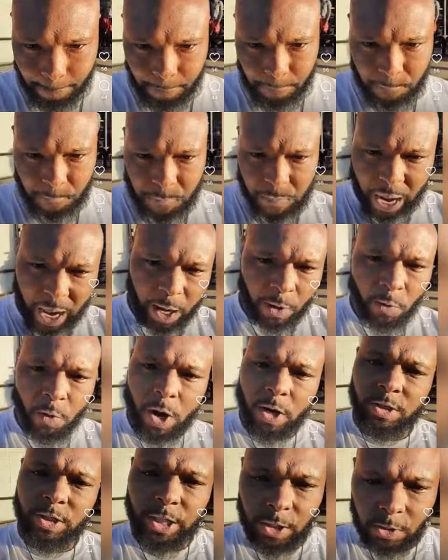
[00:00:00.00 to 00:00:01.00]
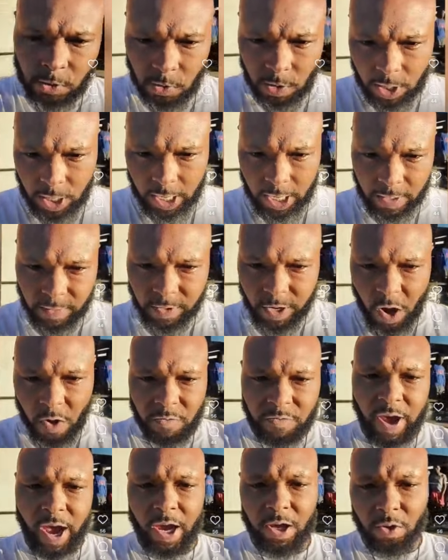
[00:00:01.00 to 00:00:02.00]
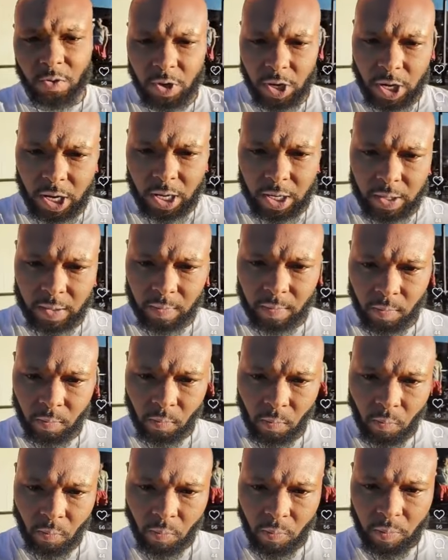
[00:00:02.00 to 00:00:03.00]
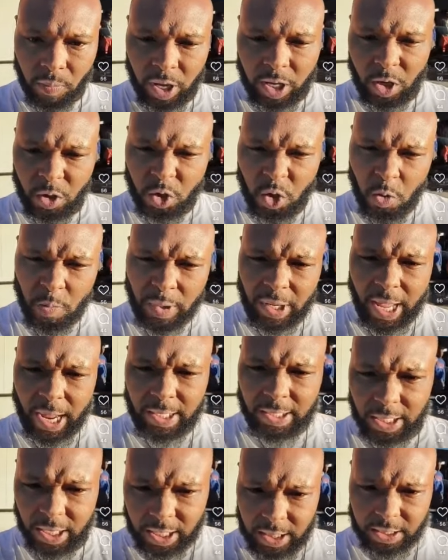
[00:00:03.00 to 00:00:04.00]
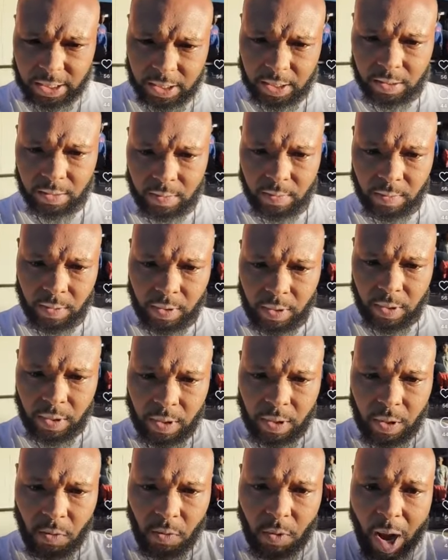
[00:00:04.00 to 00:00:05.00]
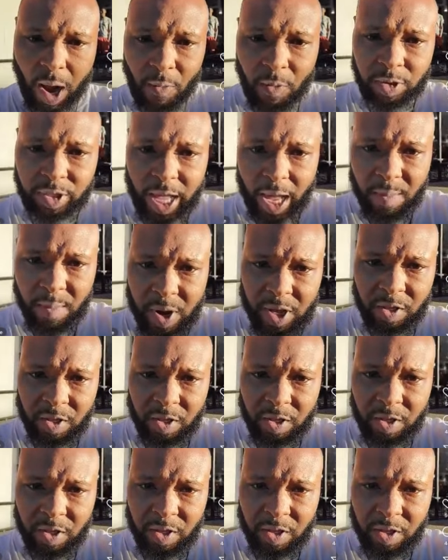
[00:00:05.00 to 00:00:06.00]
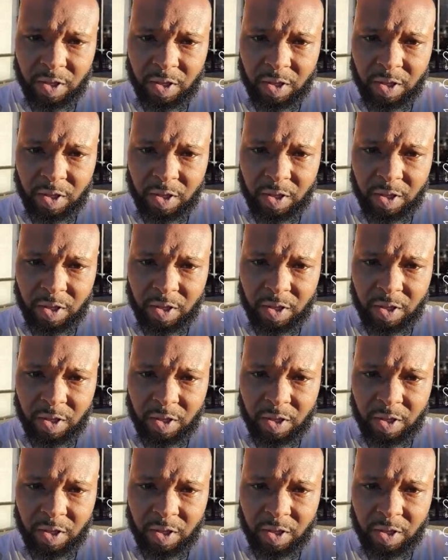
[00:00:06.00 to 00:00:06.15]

I ain't worth shit to her, huh? No value, huh? And you do me like this? Right with that motherfucker?